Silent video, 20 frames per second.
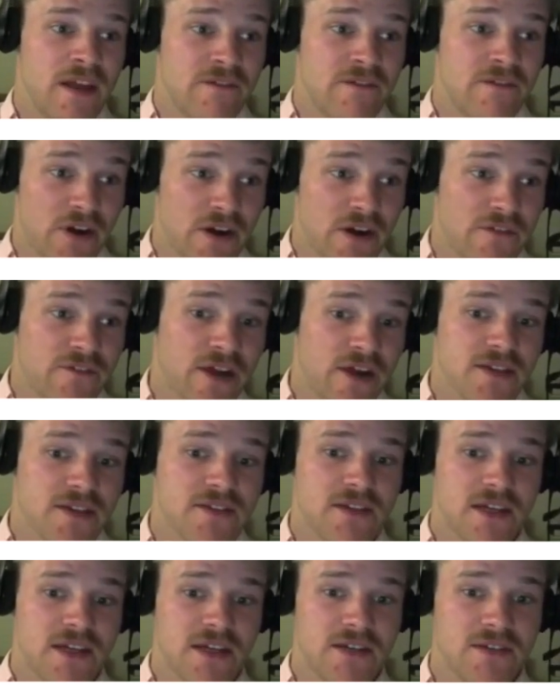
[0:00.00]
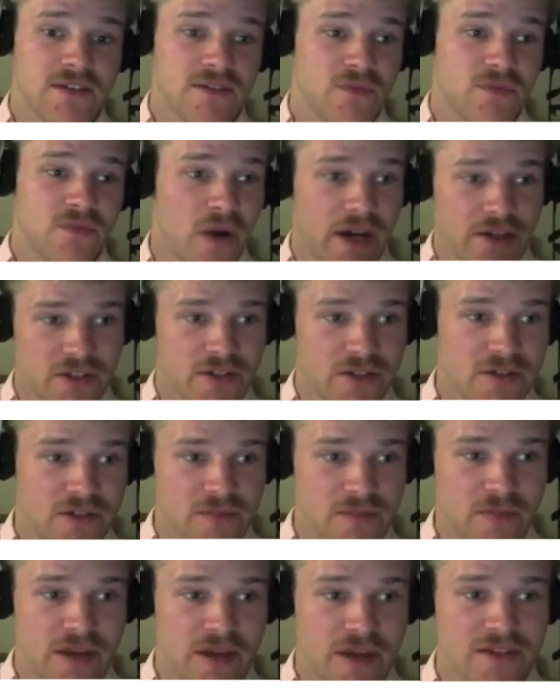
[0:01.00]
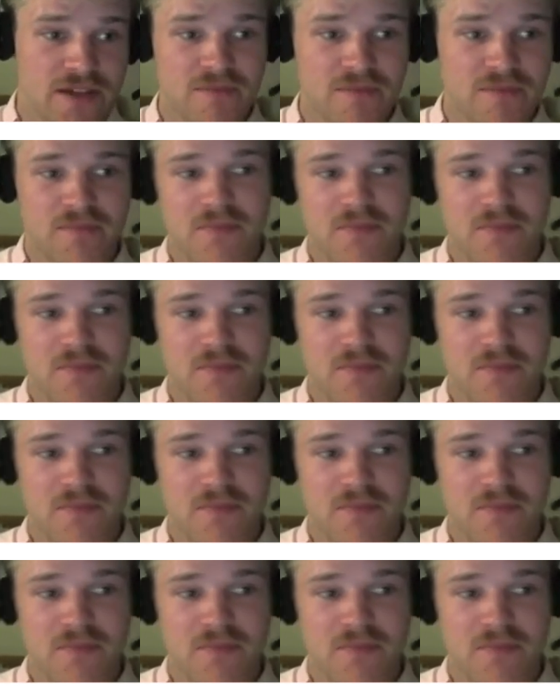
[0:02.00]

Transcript: very fast, and why I should use a spacer,